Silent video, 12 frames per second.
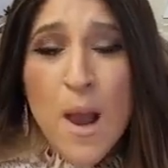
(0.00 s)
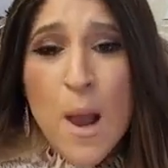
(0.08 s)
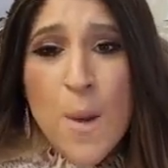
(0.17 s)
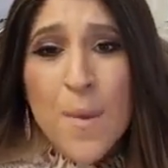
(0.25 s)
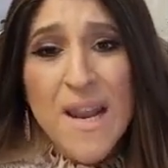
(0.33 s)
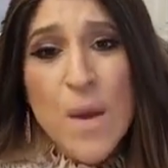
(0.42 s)

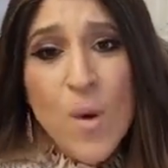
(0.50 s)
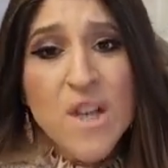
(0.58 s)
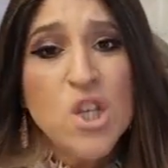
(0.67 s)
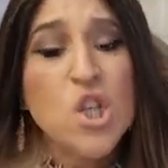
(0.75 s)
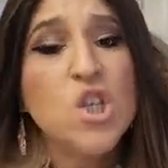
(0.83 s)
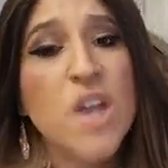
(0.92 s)
But I want
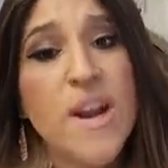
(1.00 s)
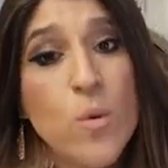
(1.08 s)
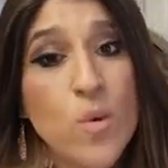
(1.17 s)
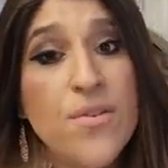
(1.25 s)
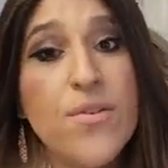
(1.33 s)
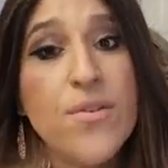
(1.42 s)
to share
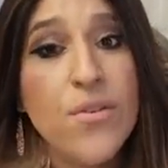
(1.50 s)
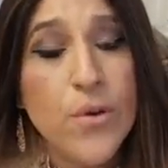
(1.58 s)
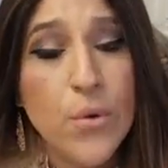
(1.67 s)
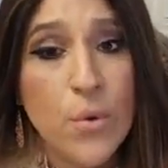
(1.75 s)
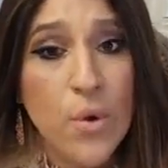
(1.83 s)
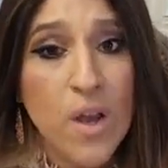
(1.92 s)
with
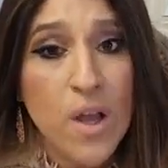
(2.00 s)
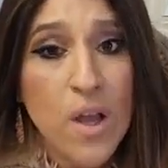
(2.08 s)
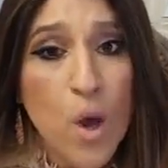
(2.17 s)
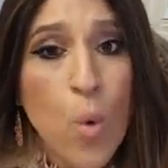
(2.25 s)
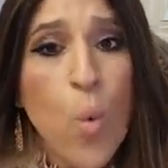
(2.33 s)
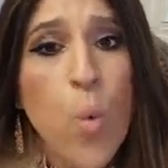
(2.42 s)
you
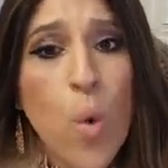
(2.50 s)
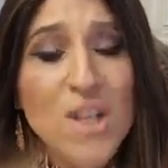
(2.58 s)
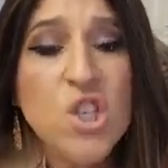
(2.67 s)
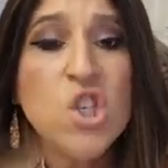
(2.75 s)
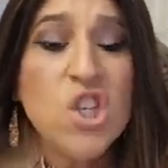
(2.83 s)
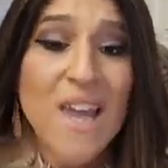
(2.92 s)
what
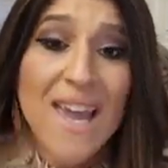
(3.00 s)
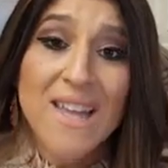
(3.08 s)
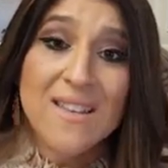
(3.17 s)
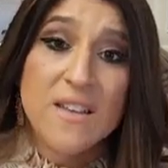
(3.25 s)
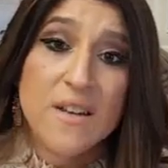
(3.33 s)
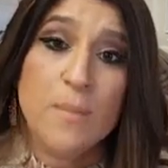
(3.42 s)
she
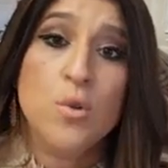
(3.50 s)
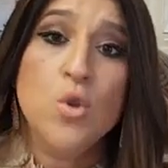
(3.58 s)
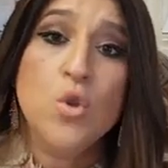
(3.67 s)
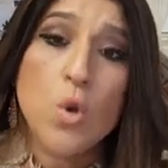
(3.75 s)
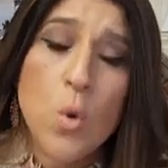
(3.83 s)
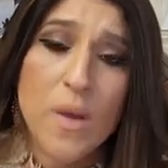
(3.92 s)
ended up
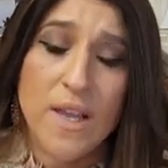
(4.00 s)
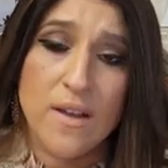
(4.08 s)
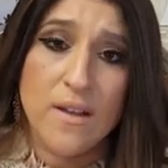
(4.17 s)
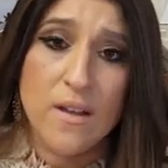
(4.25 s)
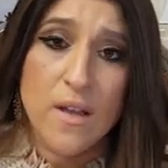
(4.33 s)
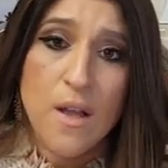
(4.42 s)
doing
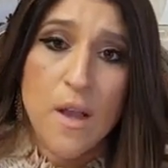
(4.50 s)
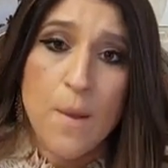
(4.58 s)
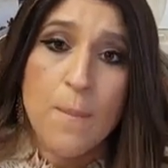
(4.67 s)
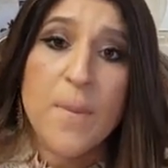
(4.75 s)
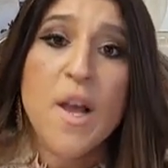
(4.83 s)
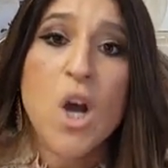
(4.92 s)

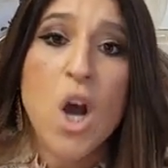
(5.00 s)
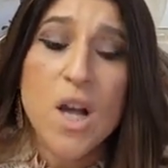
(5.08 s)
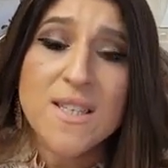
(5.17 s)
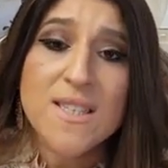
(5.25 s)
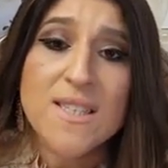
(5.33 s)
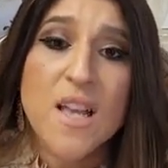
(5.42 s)

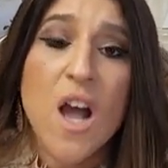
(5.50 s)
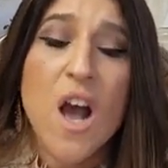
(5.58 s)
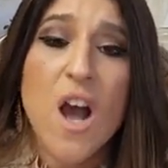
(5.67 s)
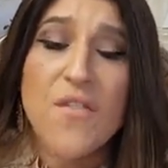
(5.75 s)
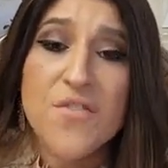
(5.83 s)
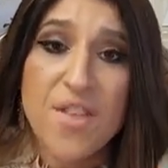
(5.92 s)
because
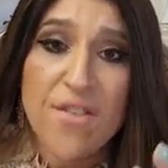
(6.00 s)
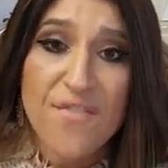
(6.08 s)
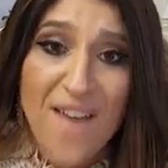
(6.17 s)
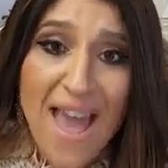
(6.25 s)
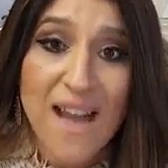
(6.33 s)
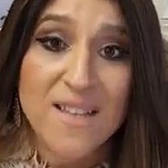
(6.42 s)
of the
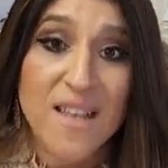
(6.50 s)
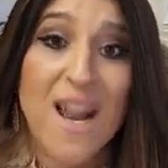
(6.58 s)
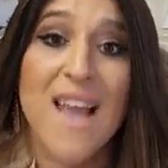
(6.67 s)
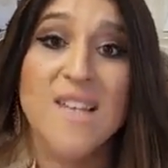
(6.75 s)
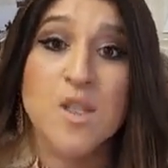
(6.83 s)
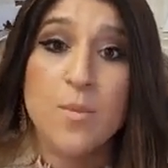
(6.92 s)
fact that
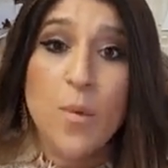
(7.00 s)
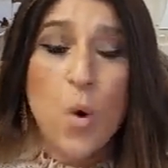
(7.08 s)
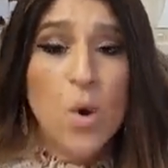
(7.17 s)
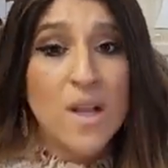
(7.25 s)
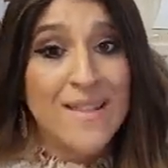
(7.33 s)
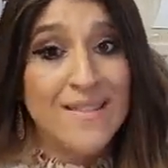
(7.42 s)
I
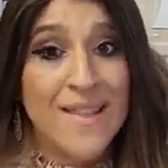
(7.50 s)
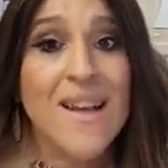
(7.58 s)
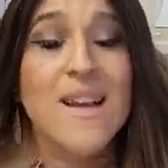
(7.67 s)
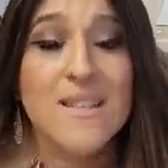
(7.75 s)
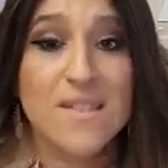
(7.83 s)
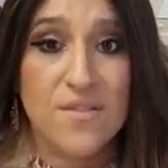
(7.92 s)
spoke
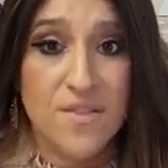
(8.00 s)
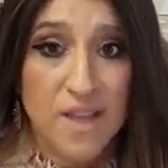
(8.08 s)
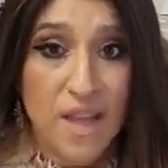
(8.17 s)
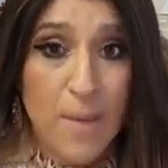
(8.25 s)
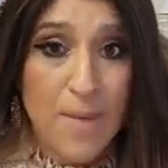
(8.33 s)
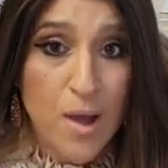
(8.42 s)

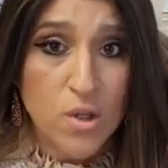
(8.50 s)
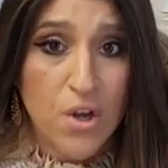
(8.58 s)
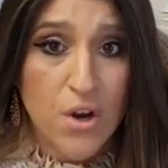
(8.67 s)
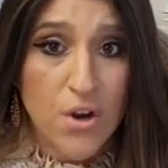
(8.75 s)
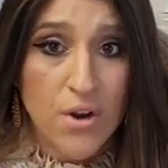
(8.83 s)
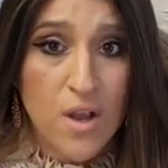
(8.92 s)
negatively about
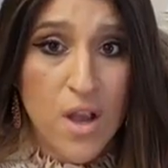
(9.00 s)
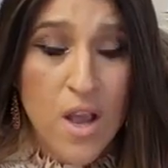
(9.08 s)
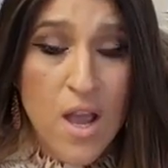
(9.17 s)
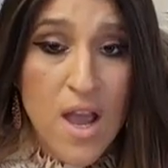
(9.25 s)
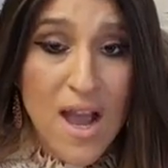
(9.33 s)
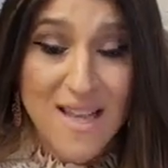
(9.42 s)
her.
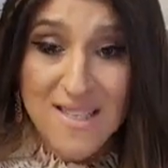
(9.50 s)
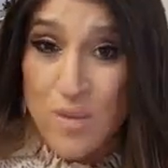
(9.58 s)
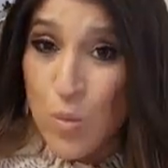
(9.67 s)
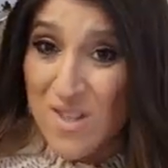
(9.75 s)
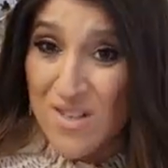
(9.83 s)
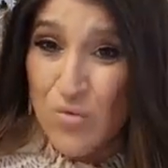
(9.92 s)
I
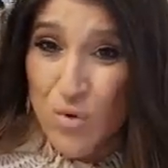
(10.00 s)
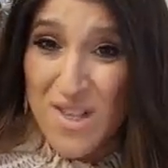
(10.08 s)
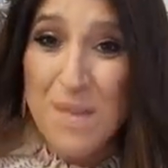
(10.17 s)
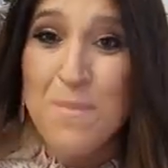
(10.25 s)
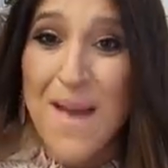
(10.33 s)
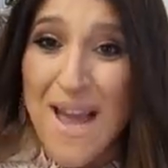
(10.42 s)
said, was it
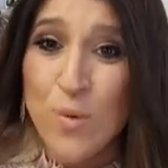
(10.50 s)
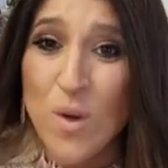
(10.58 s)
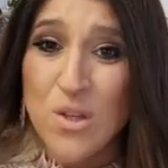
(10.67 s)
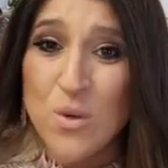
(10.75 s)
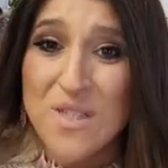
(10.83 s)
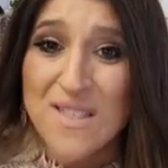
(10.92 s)
really bad
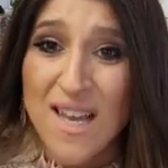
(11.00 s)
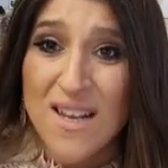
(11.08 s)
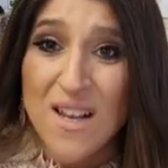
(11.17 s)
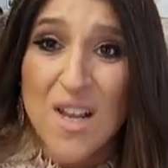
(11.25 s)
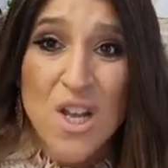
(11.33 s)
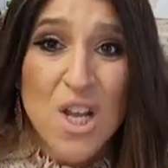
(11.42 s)
what you
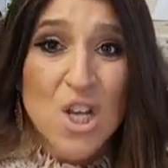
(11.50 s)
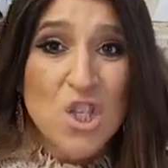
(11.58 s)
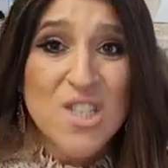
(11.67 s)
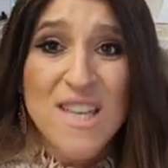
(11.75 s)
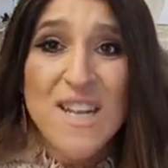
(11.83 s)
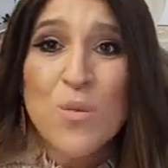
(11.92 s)
said?
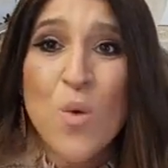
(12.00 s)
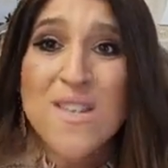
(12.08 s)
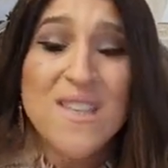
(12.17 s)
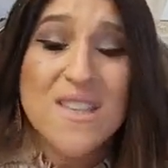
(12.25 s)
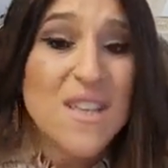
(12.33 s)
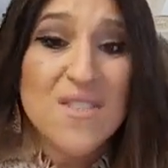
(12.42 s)
She said, it
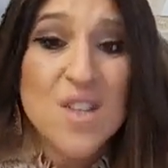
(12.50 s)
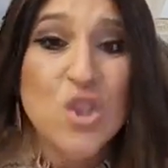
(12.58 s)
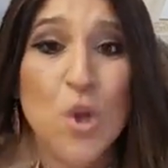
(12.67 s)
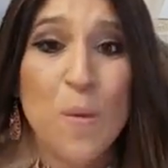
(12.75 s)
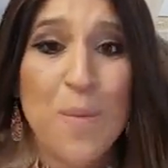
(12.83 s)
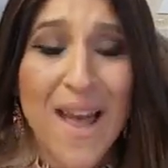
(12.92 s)
wasn't even
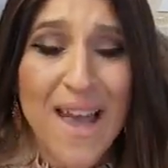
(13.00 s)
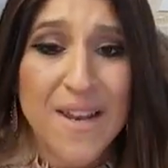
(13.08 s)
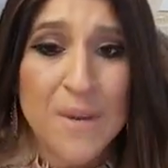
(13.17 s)
so bad.